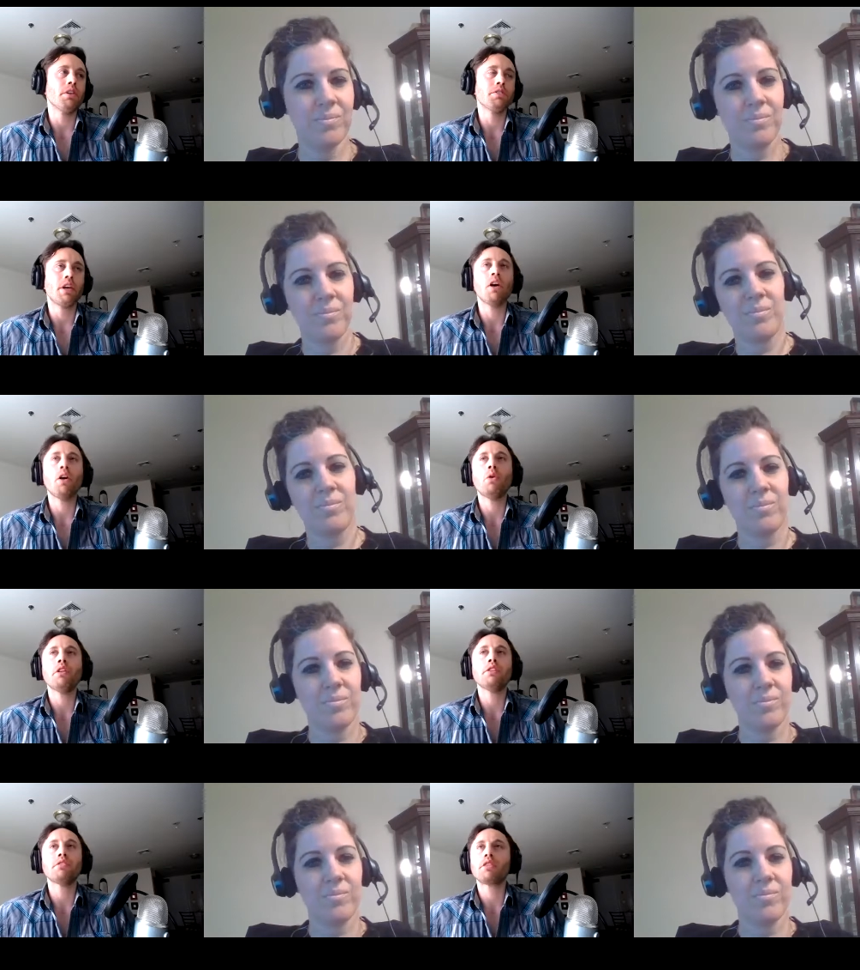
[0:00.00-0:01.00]
Speaker 1: say, "Oh,
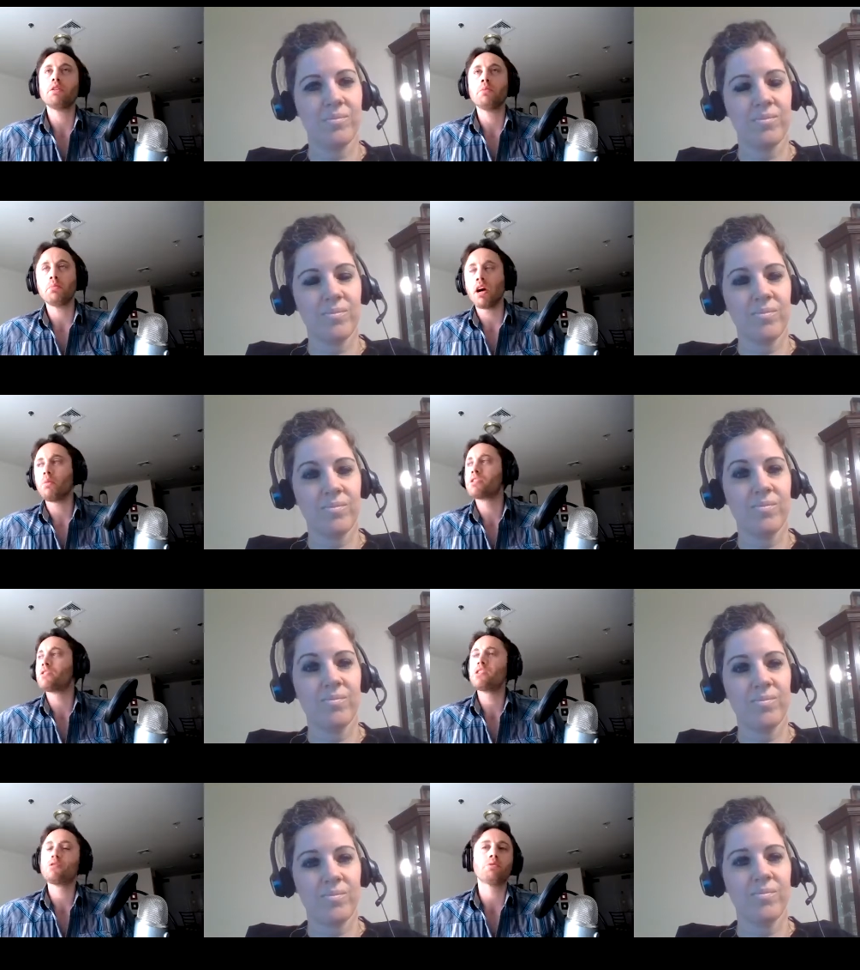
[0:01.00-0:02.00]
well, this is going to be published,
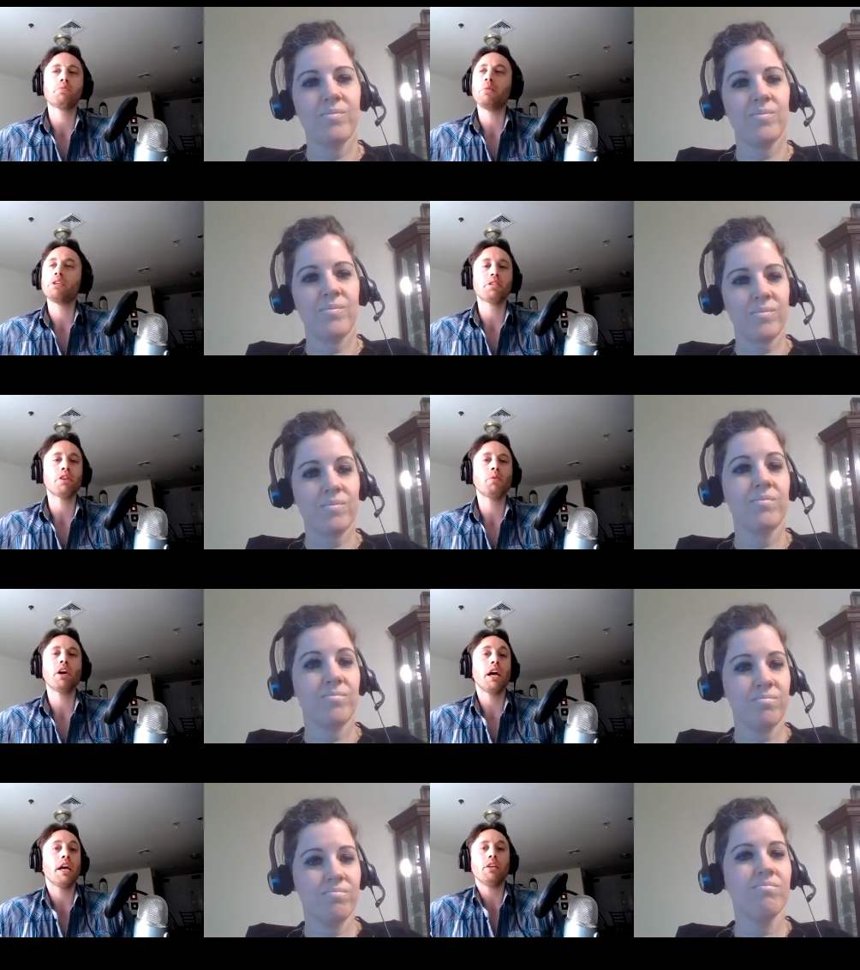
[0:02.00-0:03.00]
or this was published
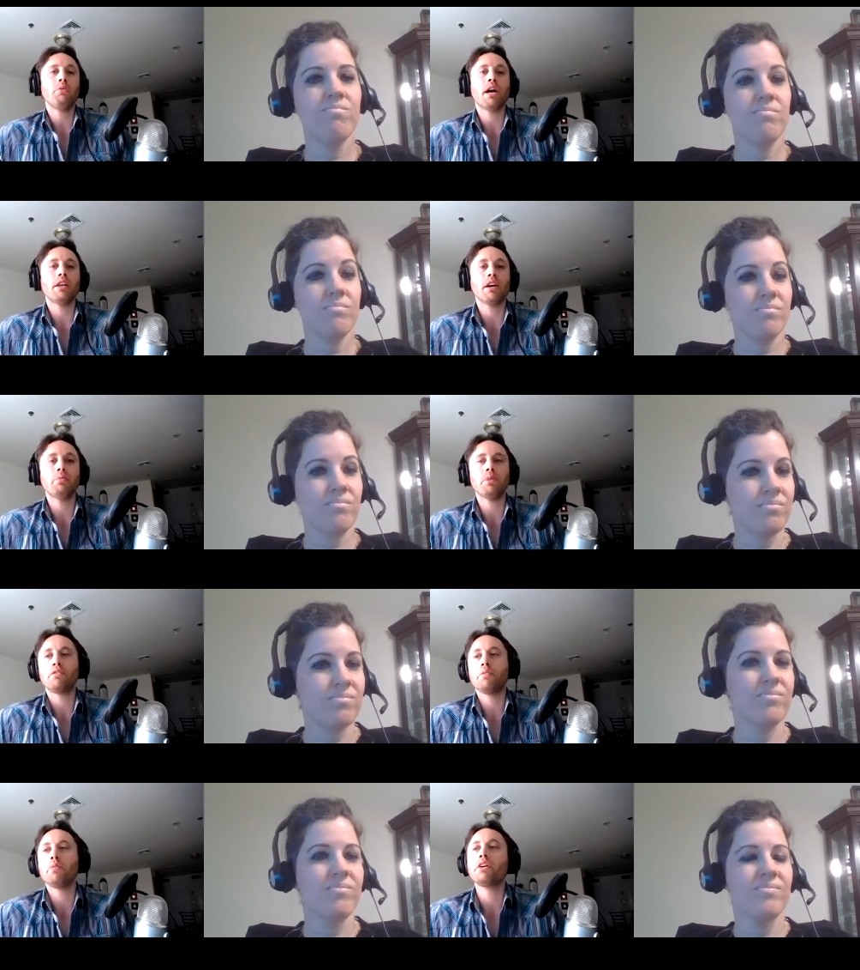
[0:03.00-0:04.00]
somewhere," and you mm. might not have
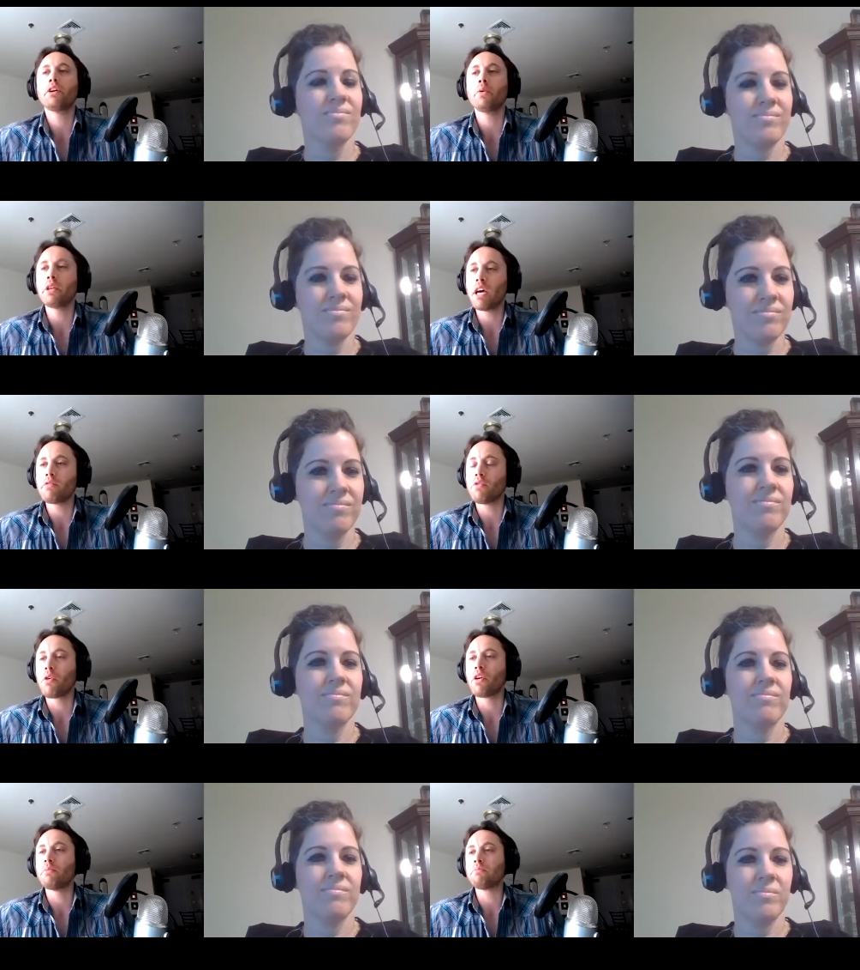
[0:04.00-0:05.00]
been mm. familiar with that
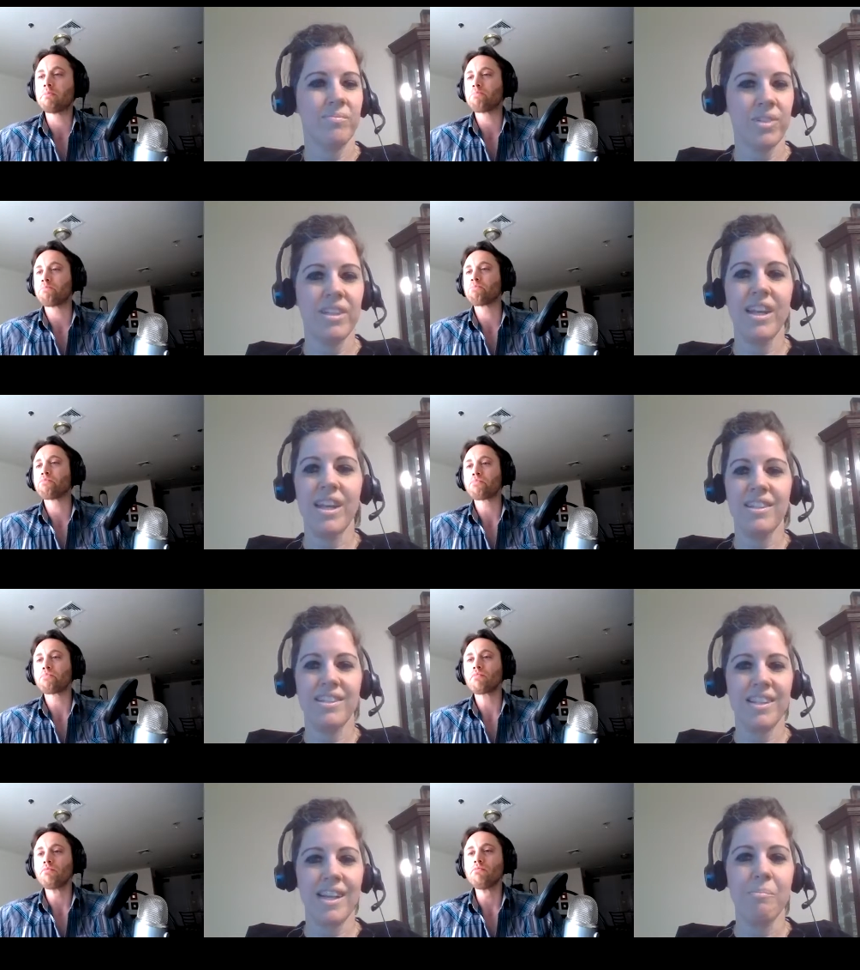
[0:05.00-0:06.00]
forum.
Speaker 2: Yeah,
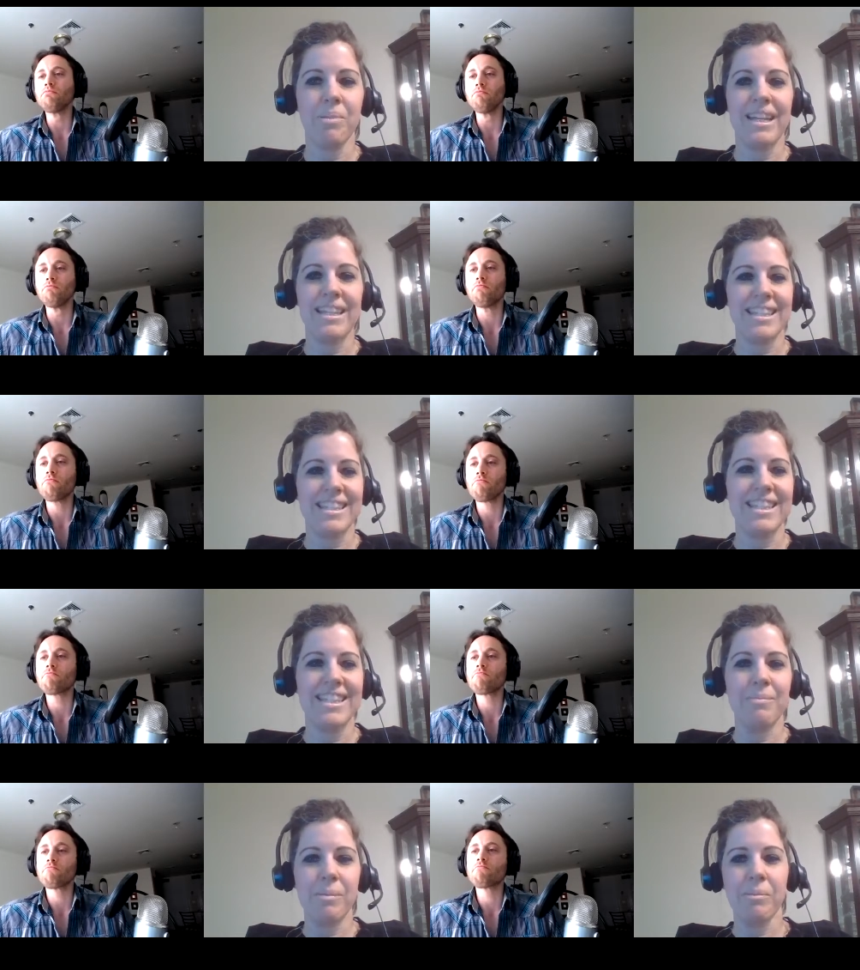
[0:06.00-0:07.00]
it's kind of planting
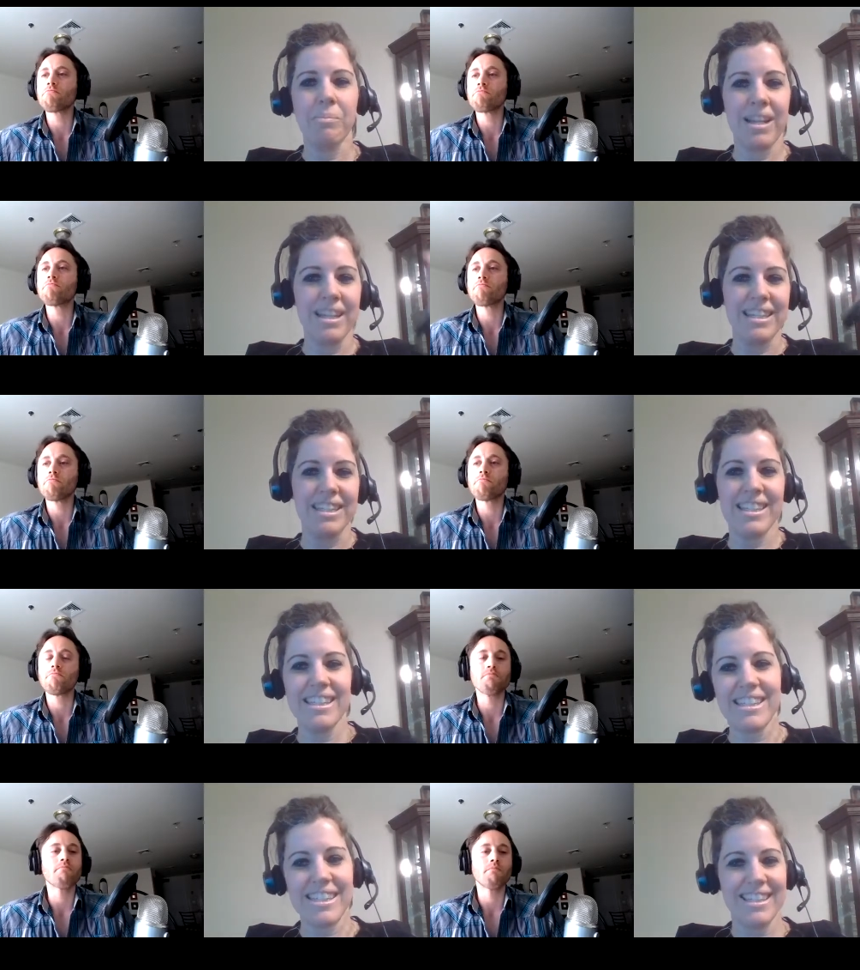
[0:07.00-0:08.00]
seed, people planting
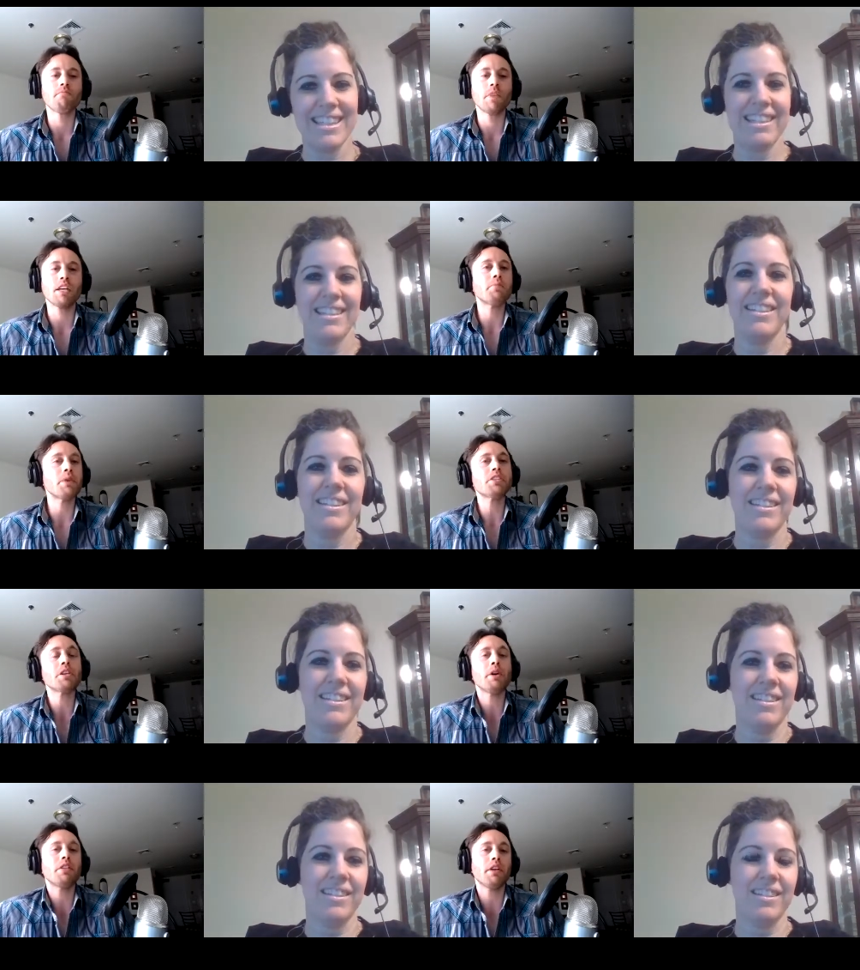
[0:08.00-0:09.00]
seeds
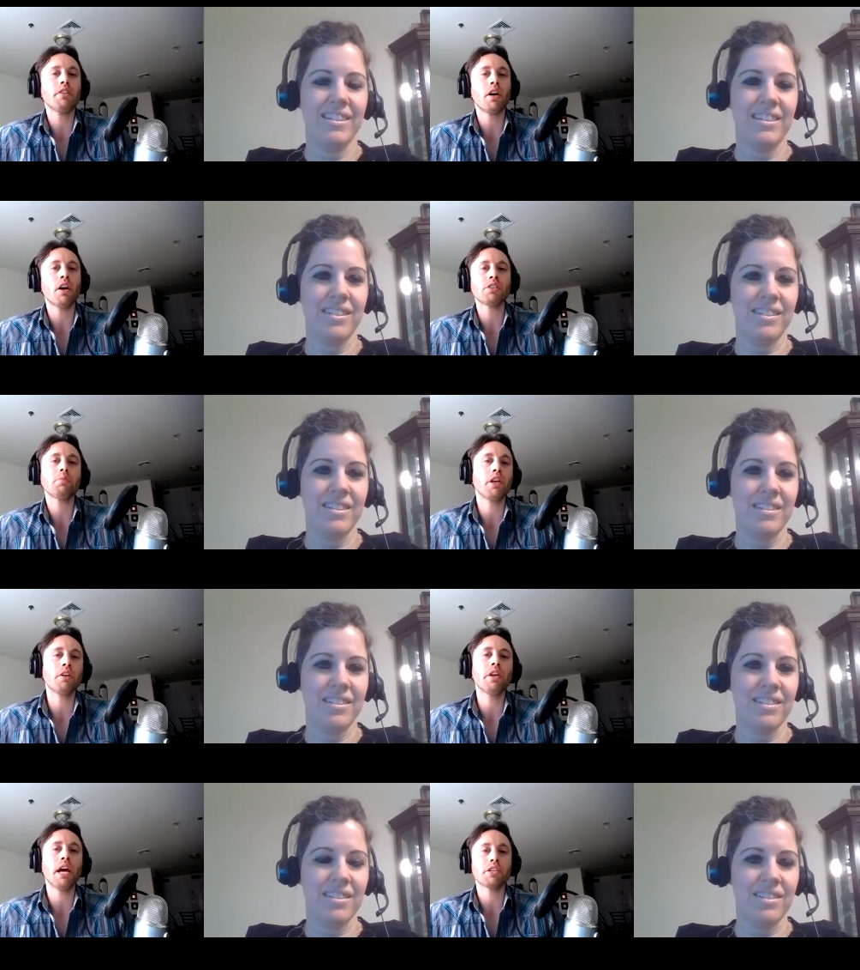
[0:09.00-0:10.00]
Speaker 1: especially with the, some of the
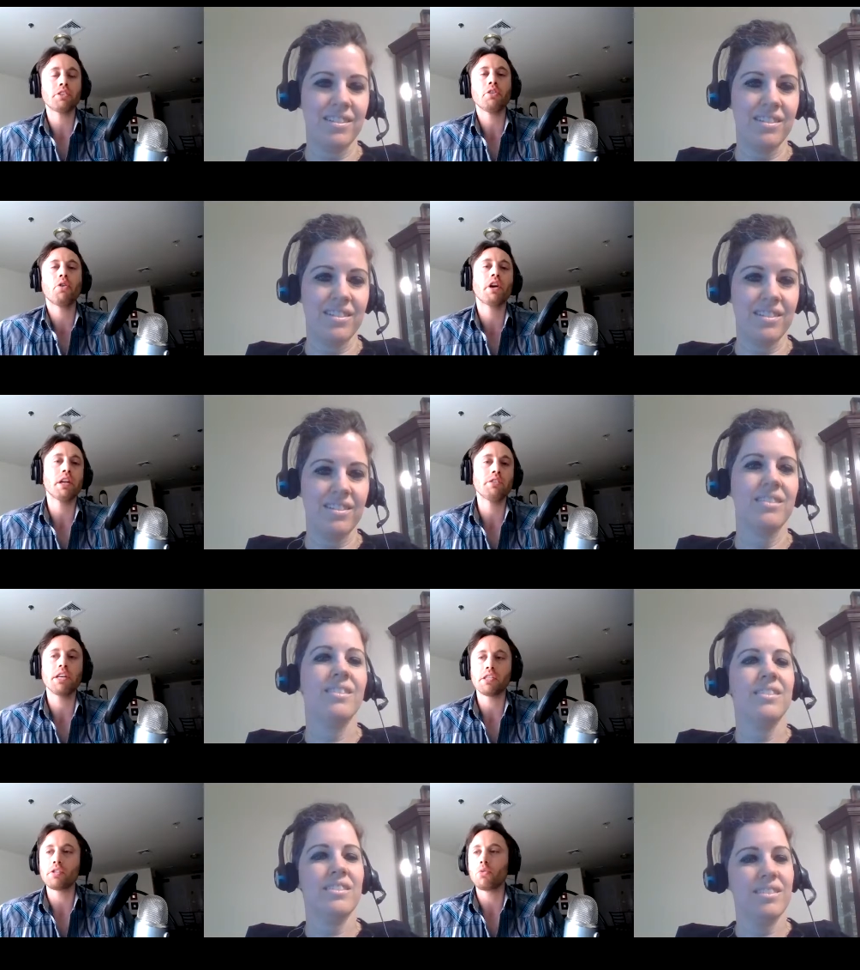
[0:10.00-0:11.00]
international
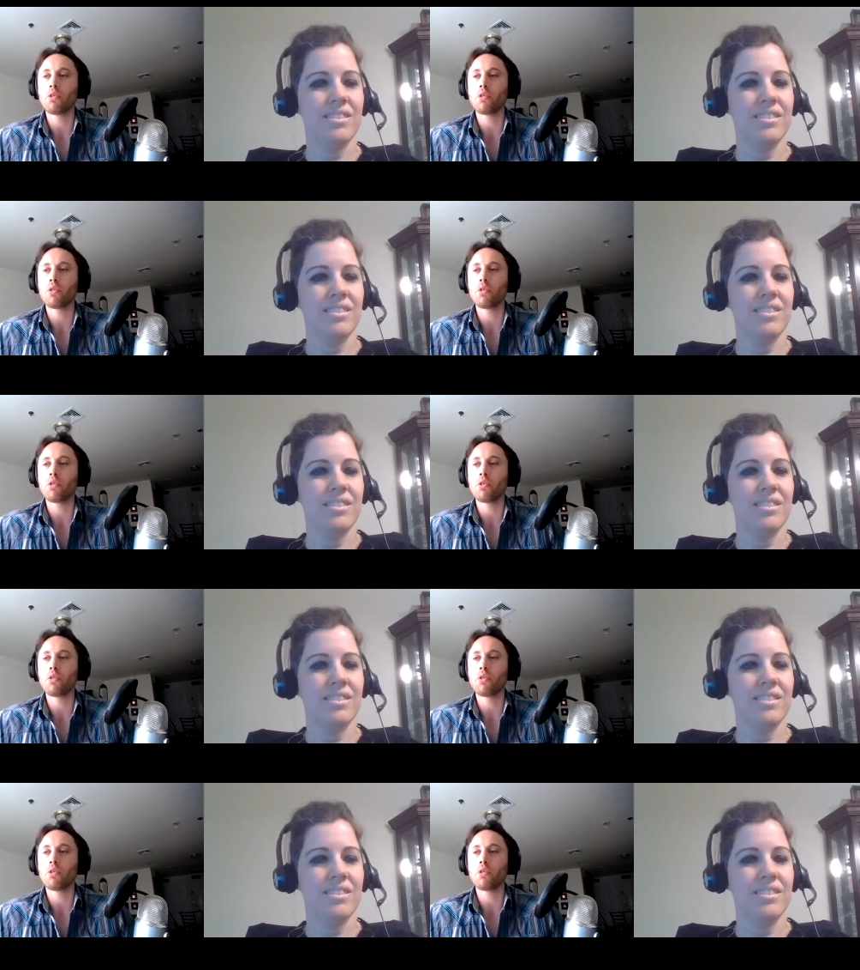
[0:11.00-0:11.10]
organizations we're